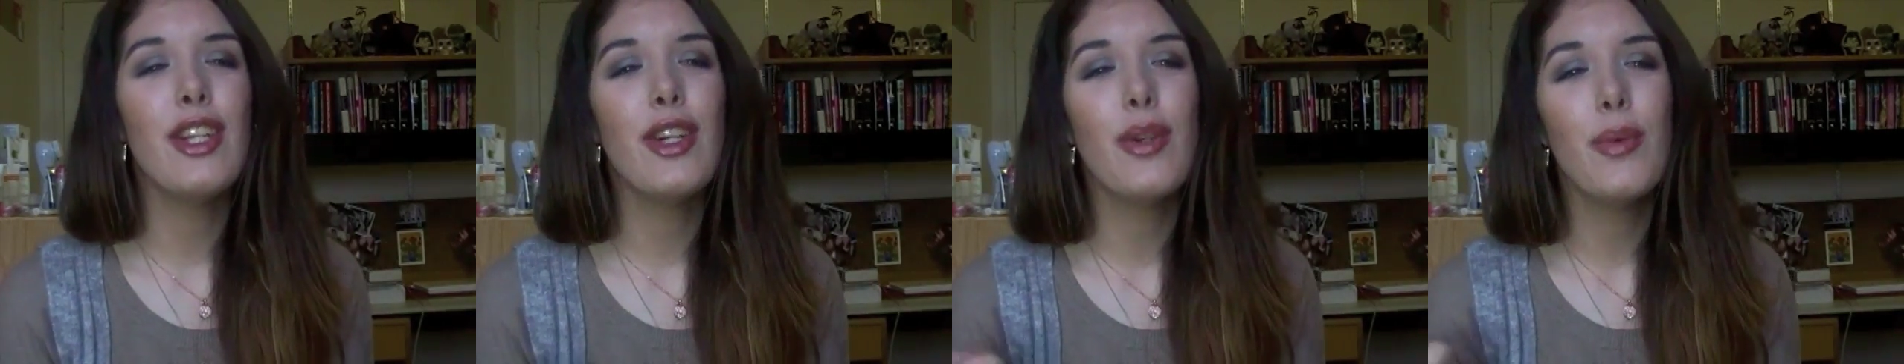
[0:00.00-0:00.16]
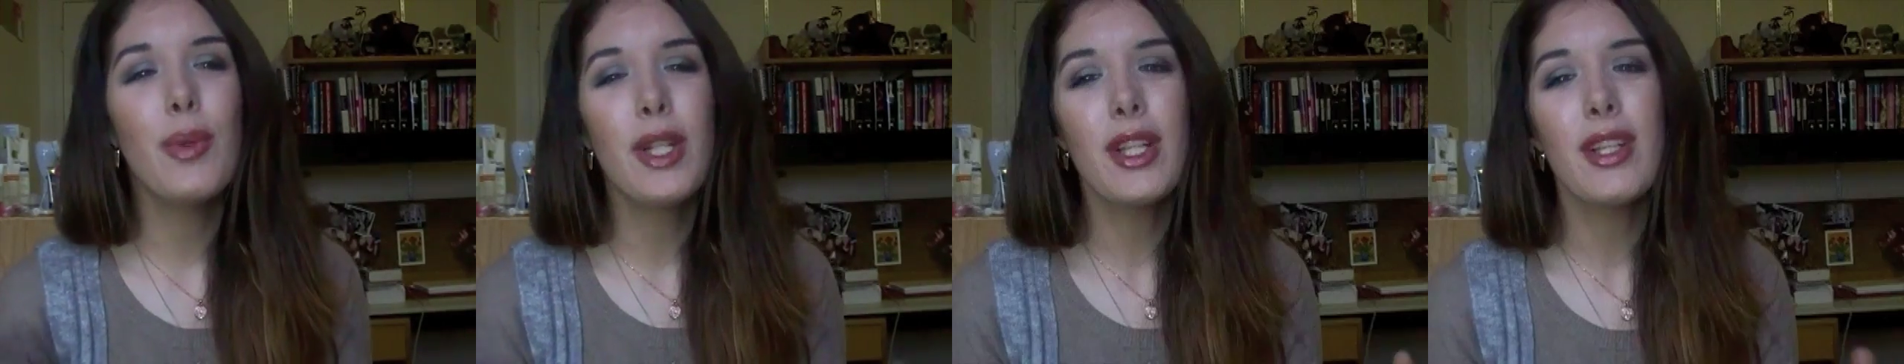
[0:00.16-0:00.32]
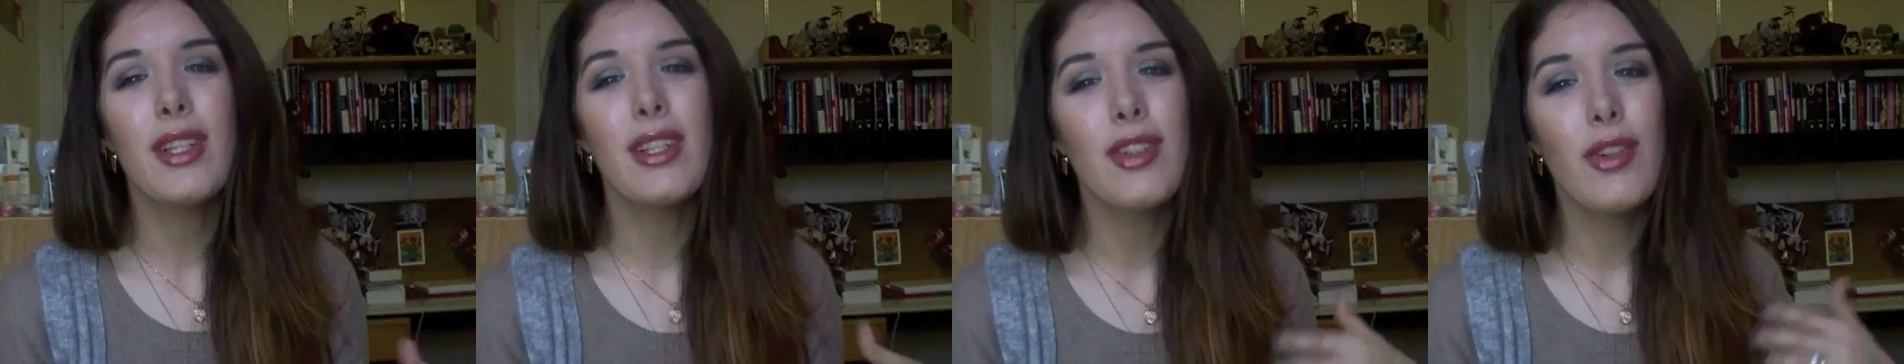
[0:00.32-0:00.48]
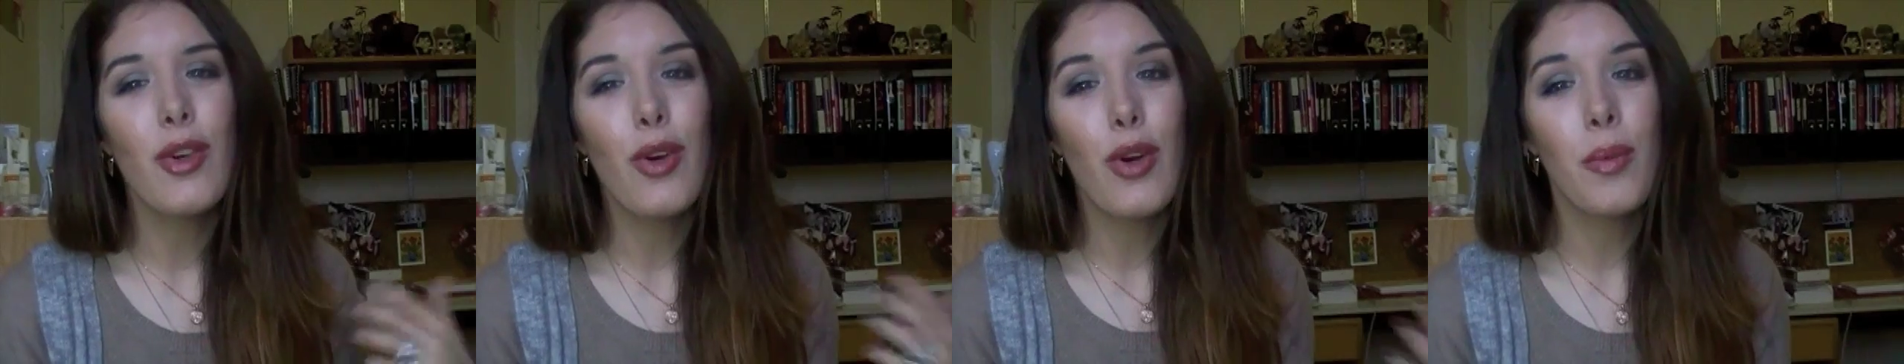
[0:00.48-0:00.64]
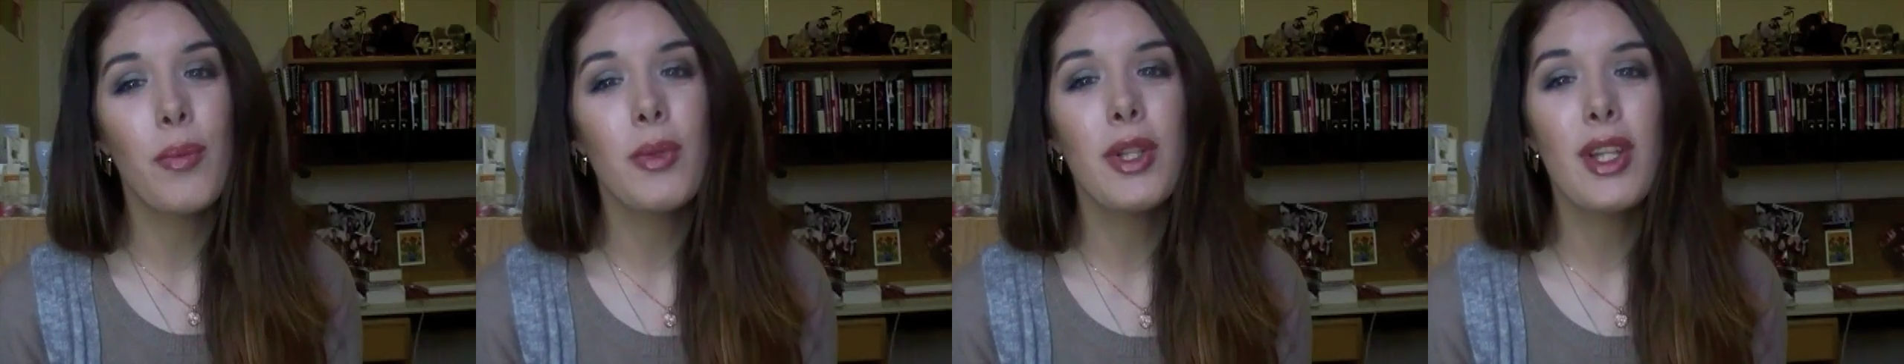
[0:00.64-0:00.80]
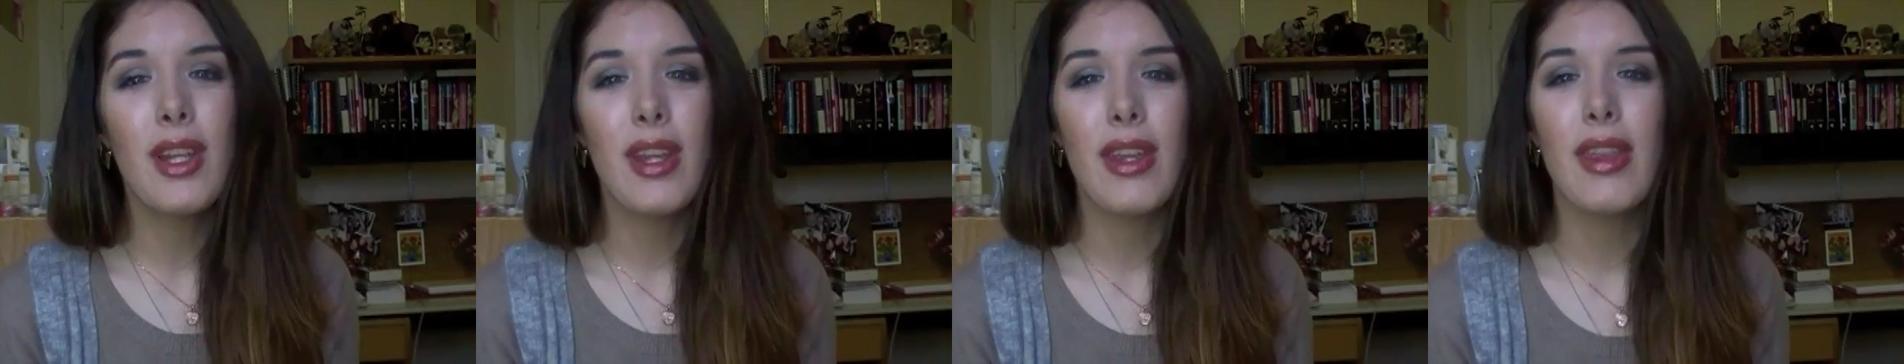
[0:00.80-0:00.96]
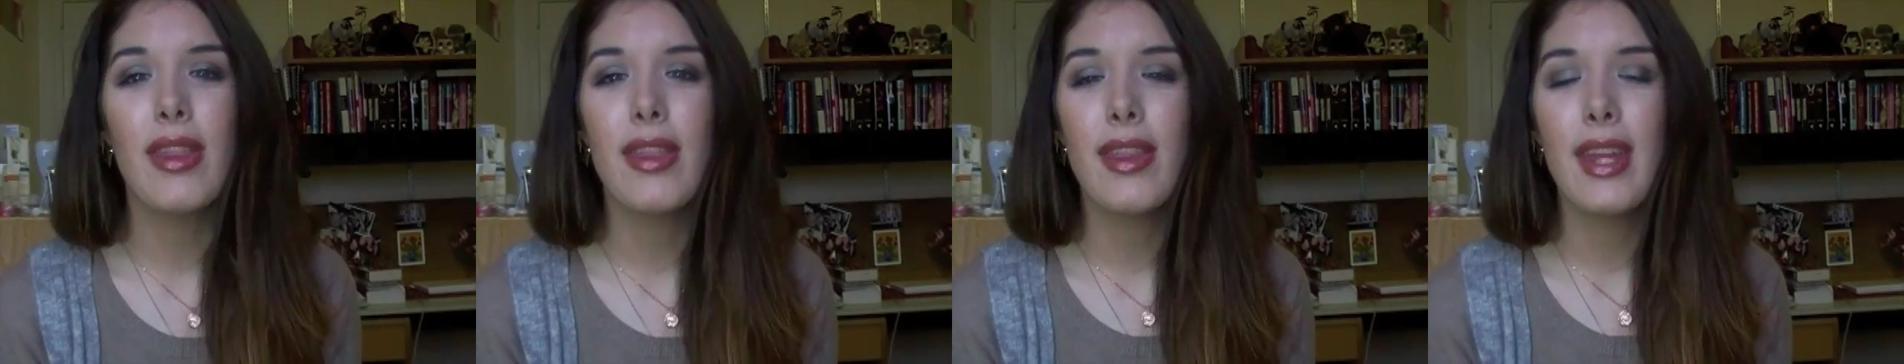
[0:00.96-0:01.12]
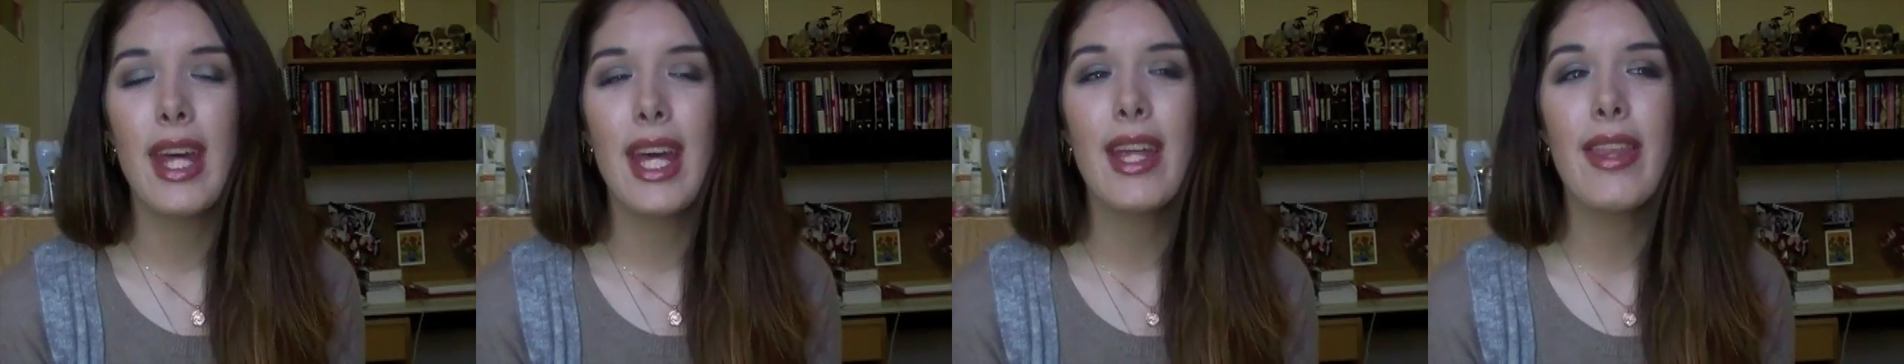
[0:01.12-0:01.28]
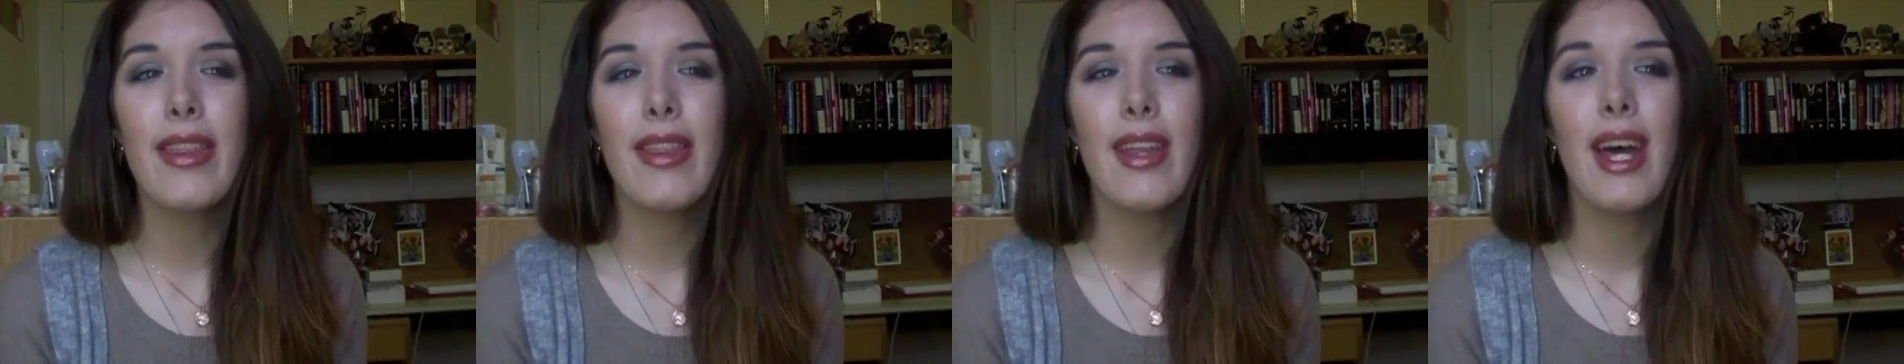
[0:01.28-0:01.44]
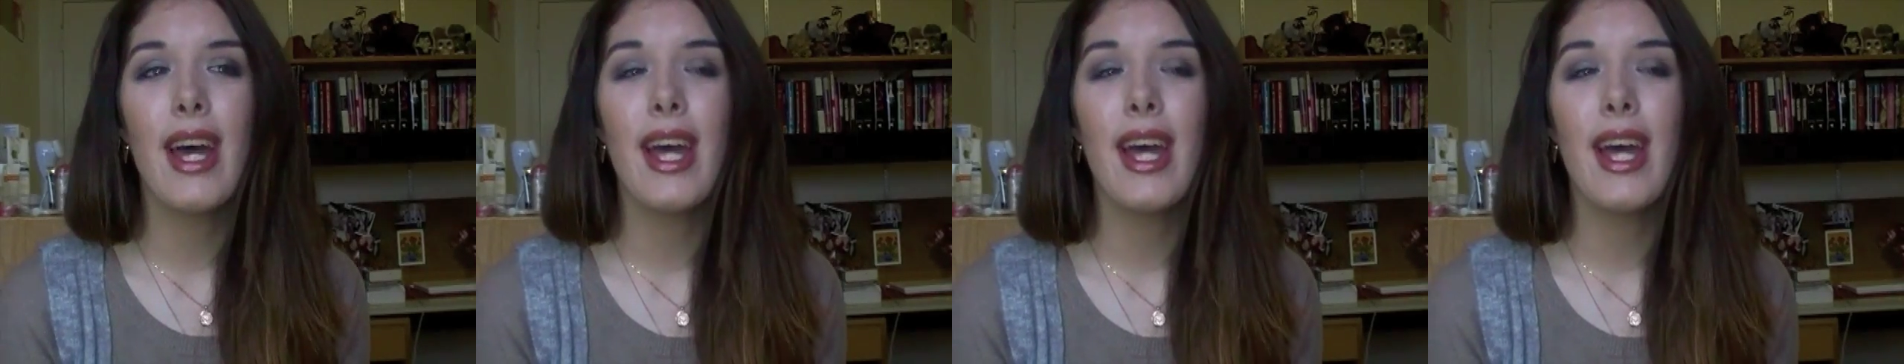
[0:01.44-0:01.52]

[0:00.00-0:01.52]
you would normally think